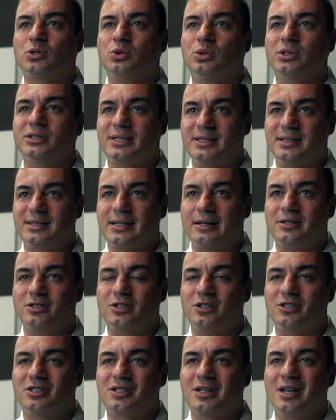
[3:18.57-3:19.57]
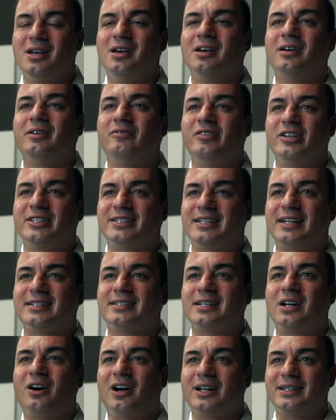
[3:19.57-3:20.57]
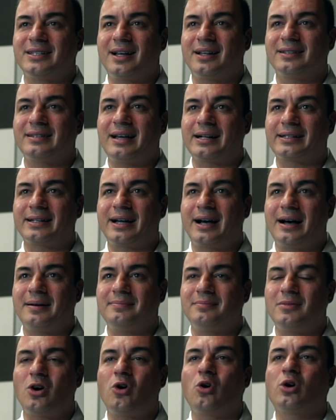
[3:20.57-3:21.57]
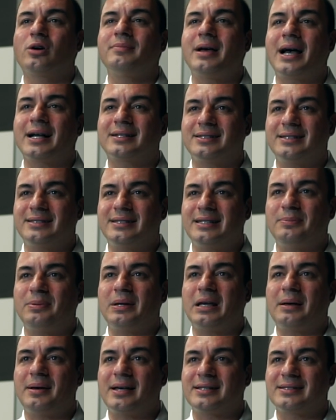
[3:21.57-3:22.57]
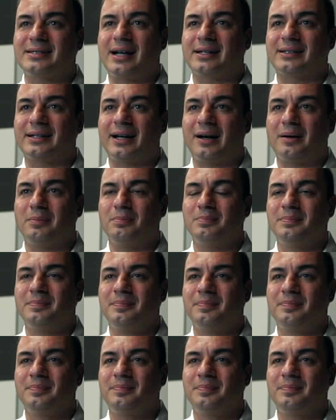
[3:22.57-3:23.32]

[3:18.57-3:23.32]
tools and sensors, visit us at autel.com or maxitpms.com.